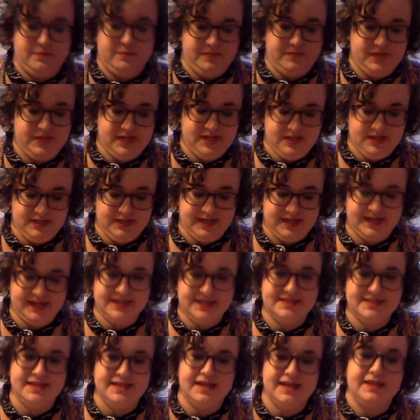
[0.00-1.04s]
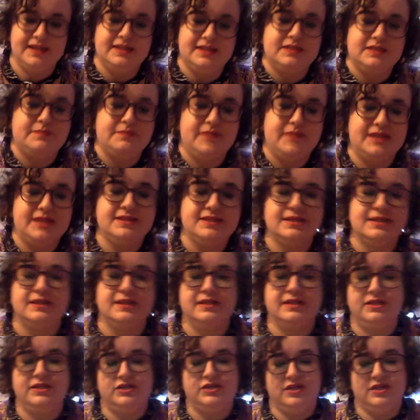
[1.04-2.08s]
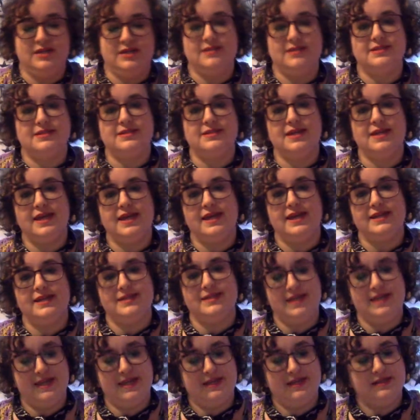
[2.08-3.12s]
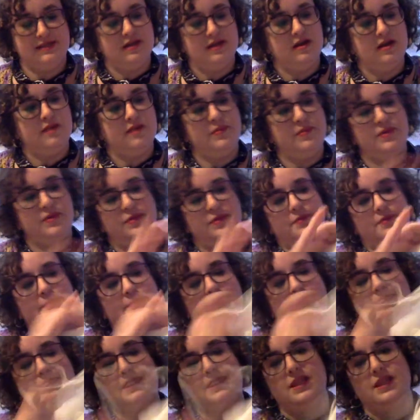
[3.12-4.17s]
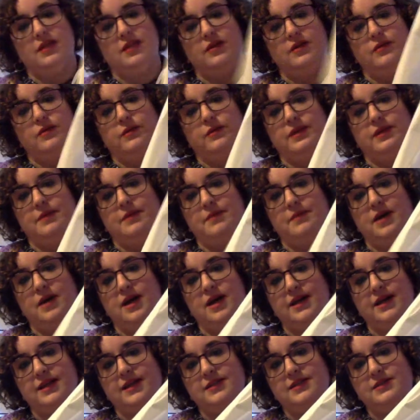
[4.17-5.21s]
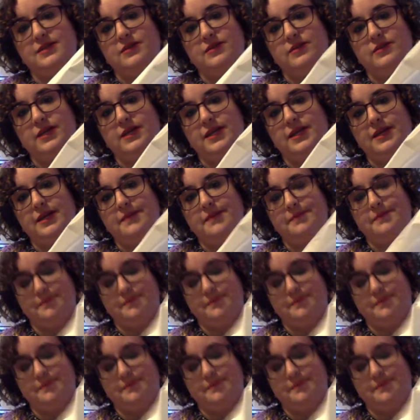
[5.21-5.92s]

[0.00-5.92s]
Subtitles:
But like I said, it's basically just a tank top with a pocket sewn in it.